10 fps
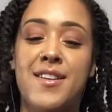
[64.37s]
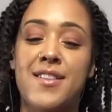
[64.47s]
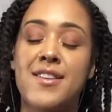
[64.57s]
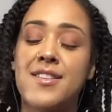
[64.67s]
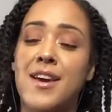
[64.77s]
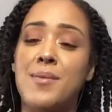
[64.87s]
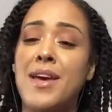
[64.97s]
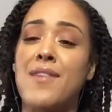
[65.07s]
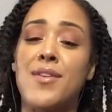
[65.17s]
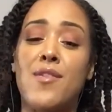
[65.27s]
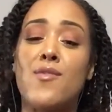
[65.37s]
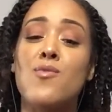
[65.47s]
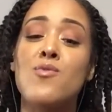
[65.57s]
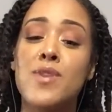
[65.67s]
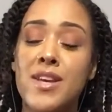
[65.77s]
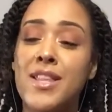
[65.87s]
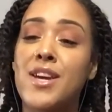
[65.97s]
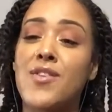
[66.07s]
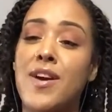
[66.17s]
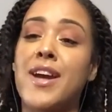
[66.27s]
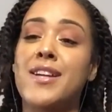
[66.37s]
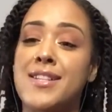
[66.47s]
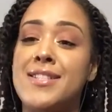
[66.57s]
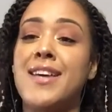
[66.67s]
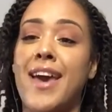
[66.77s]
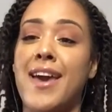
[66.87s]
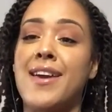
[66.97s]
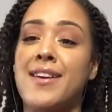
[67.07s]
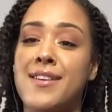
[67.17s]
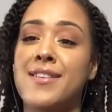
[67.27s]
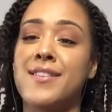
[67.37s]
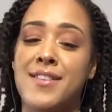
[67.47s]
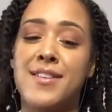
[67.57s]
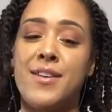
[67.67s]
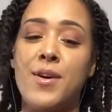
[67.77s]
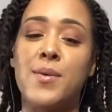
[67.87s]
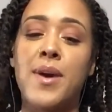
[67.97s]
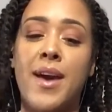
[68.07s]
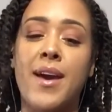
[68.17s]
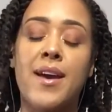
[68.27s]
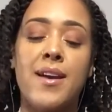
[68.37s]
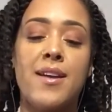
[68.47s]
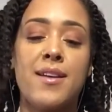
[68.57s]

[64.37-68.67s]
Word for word: Looks like we having a really great day. Okay.